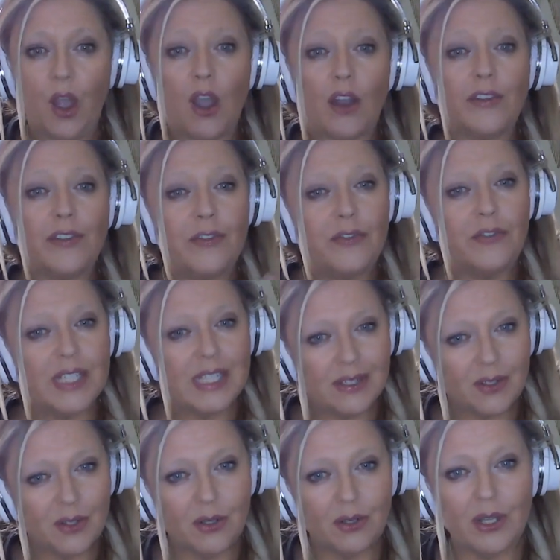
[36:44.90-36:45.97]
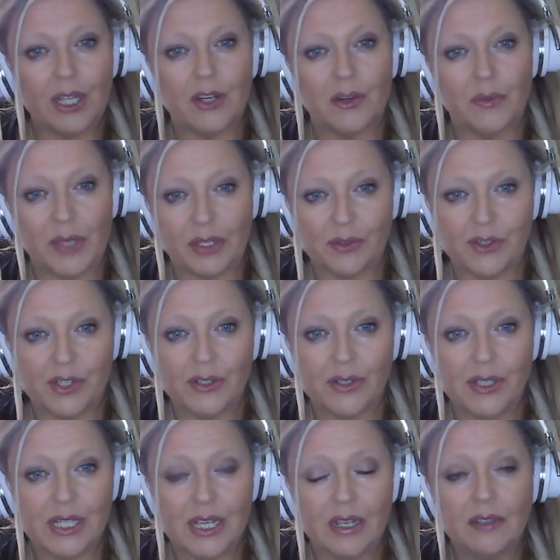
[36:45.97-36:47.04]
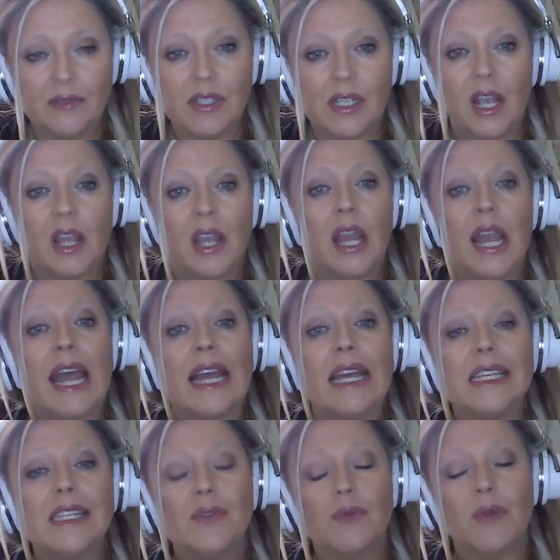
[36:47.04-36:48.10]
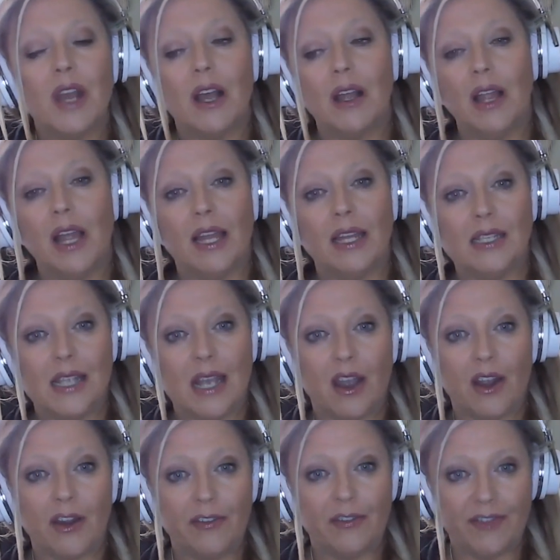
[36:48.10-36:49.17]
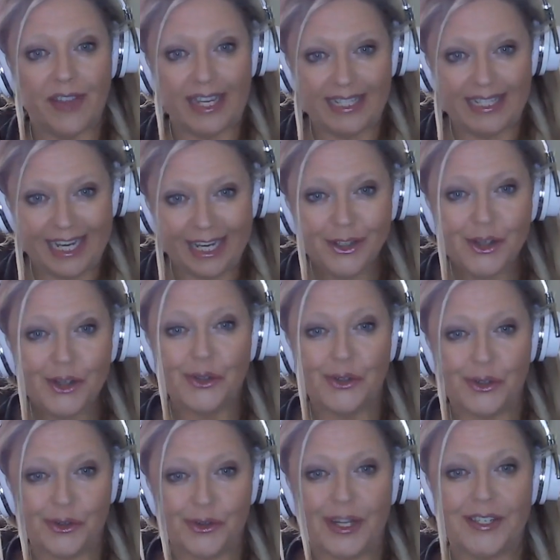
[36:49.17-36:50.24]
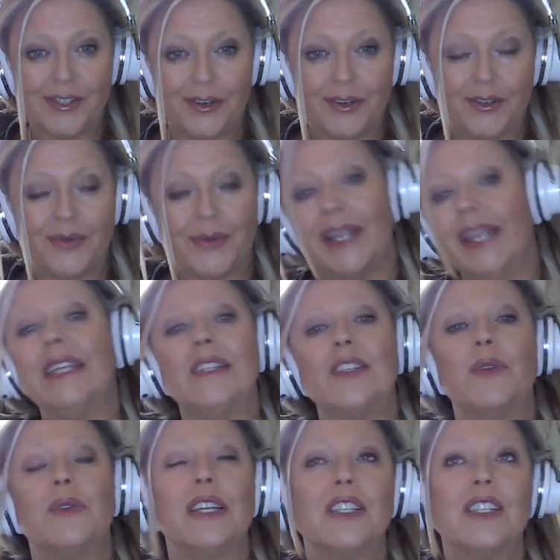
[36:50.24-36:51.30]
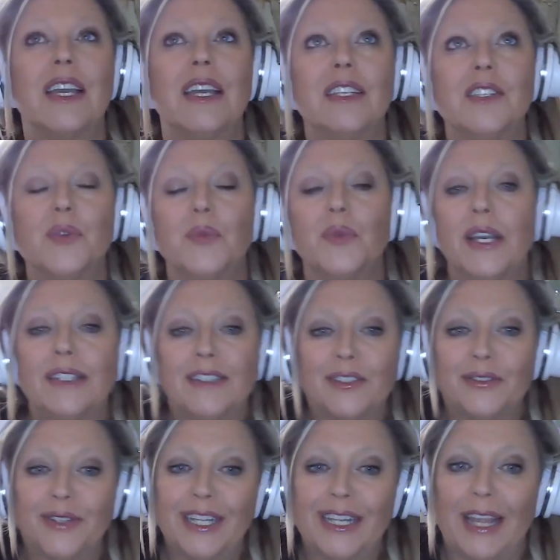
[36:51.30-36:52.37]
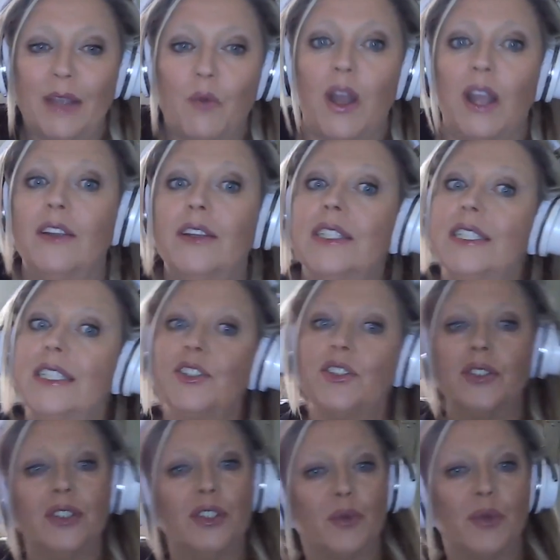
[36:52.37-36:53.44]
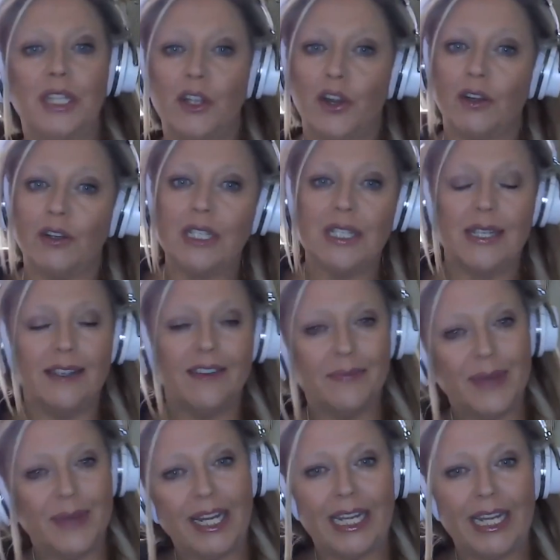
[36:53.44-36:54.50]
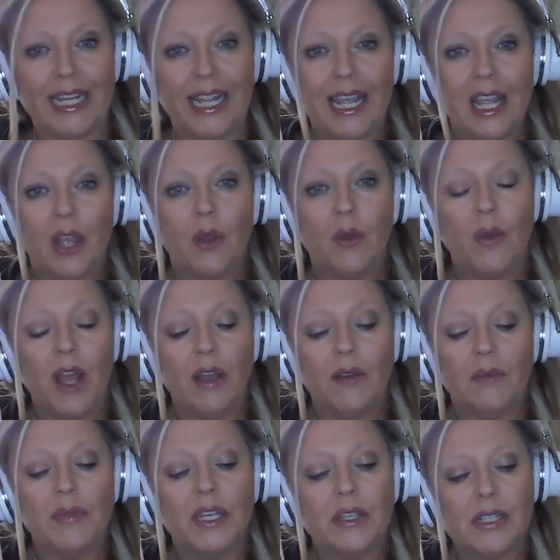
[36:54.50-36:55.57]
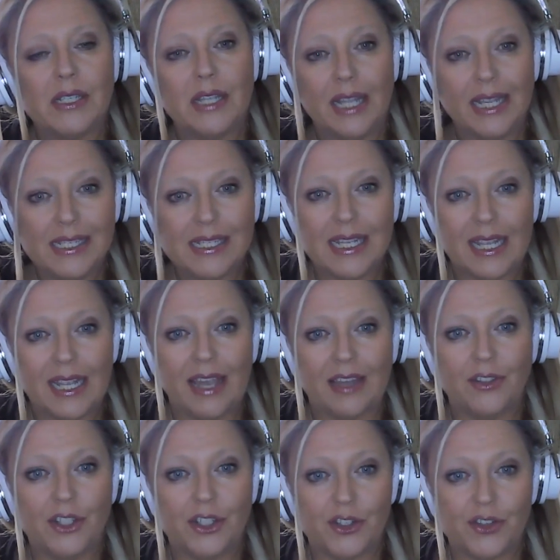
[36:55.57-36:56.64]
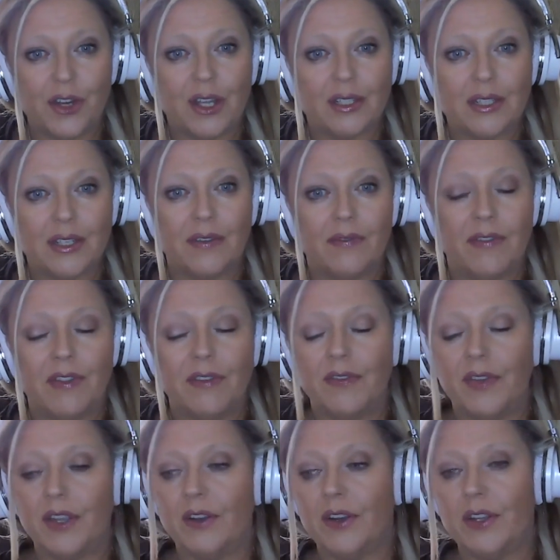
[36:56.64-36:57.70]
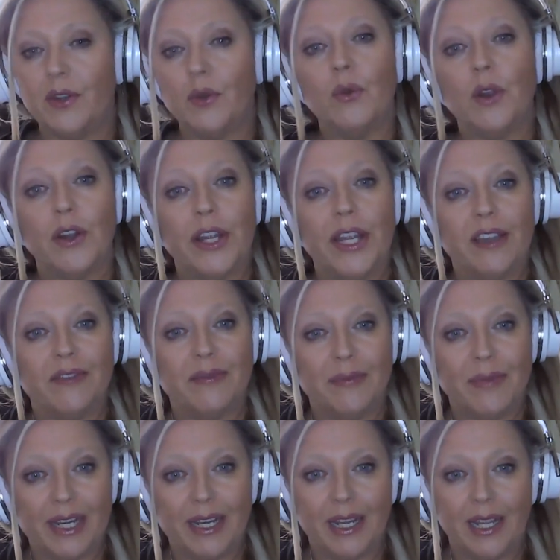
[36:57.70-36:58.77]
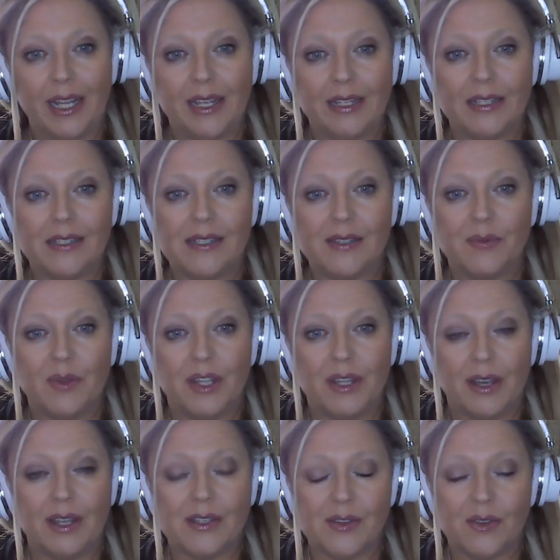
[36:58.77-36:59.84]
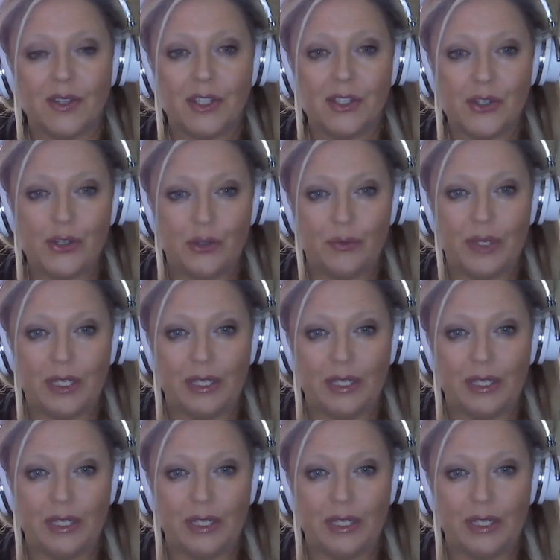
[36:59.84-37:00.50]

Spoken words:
physical and our emotional selves, as well as our financial stressors, right? So that's kind of surprising, right? Like, why are the angels with the currency of money? Well, because they see how destructive the fear and the worry of money is with us on this human